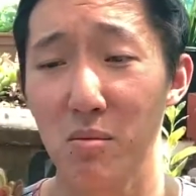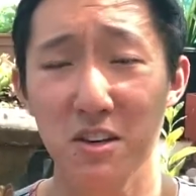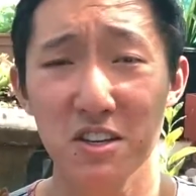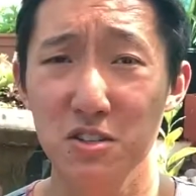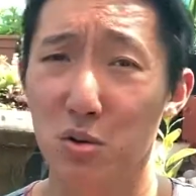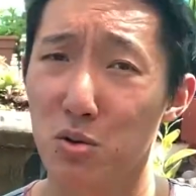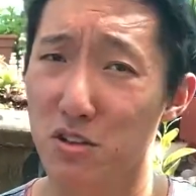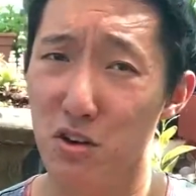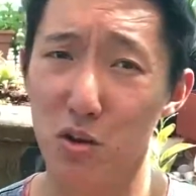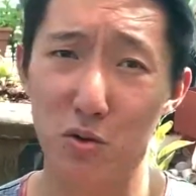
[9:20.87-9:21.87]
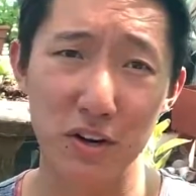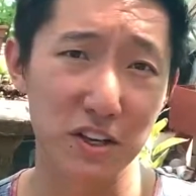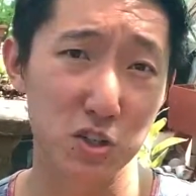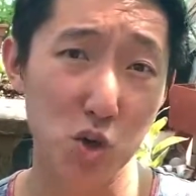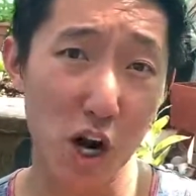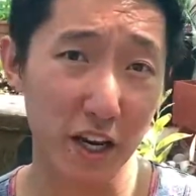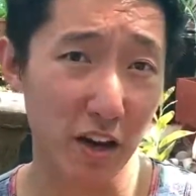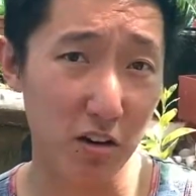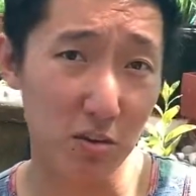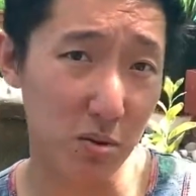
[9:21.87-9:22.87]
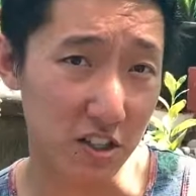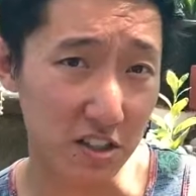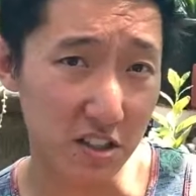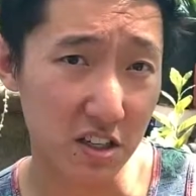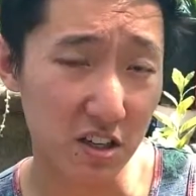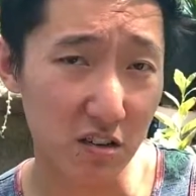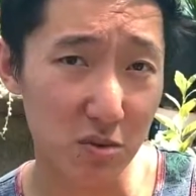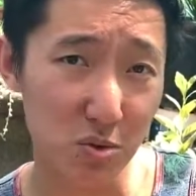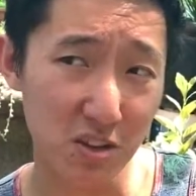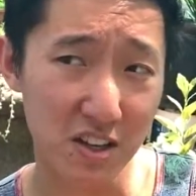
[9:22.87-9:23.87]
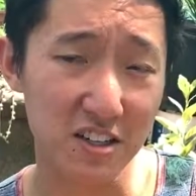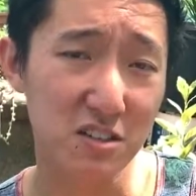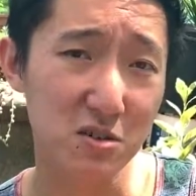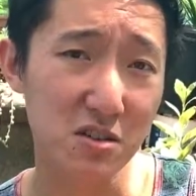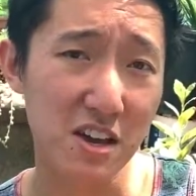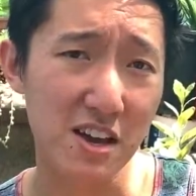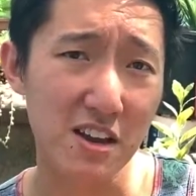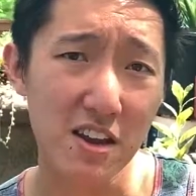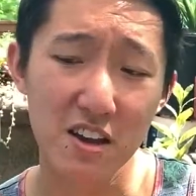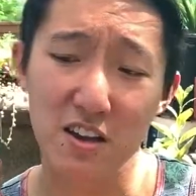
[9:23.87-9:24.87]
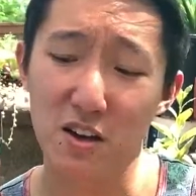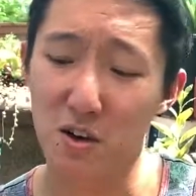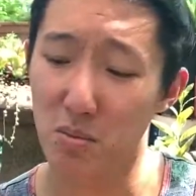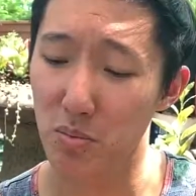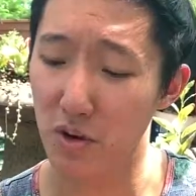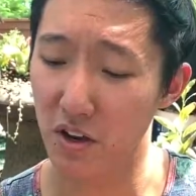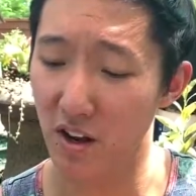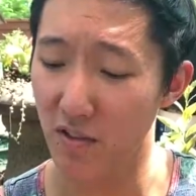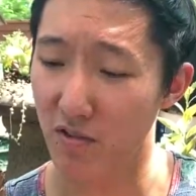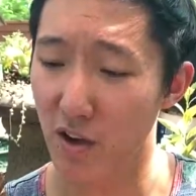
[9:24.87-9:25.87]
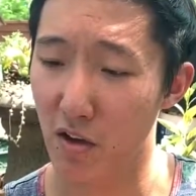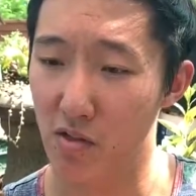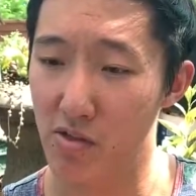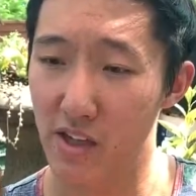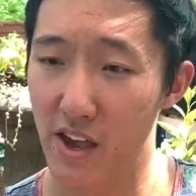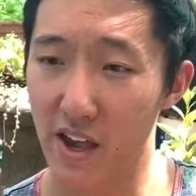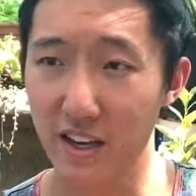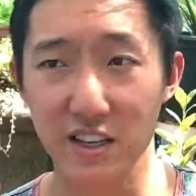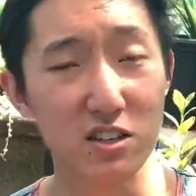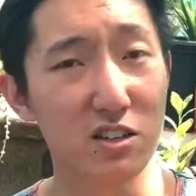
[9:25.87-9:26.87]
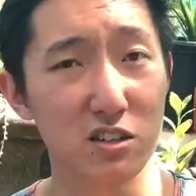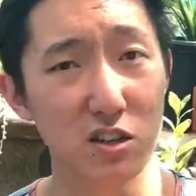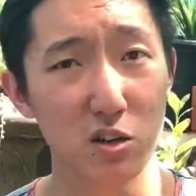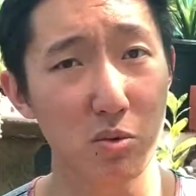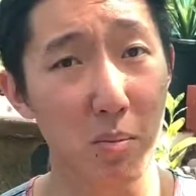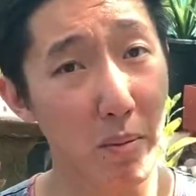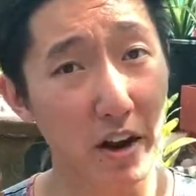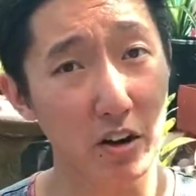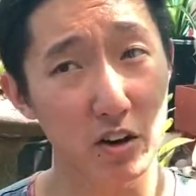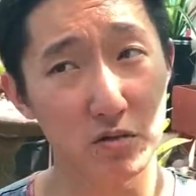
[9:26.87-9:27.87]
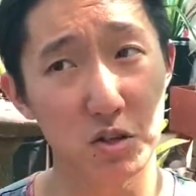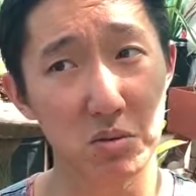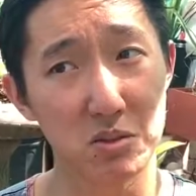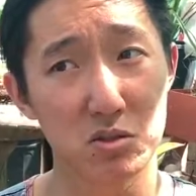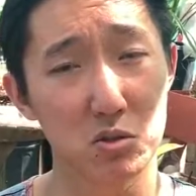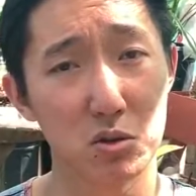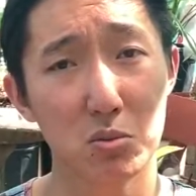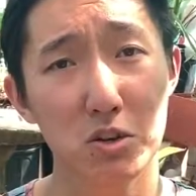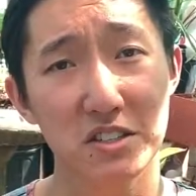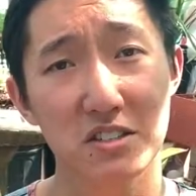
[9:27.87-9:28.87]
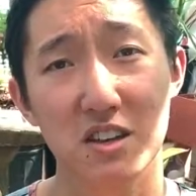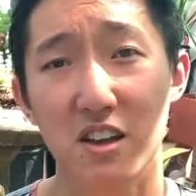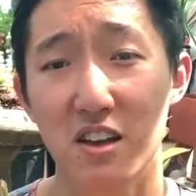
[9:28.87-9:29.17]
It can totally tolerate drying out completely if you would like to do that, but I found that it does a little bit better if you keep the soil moist.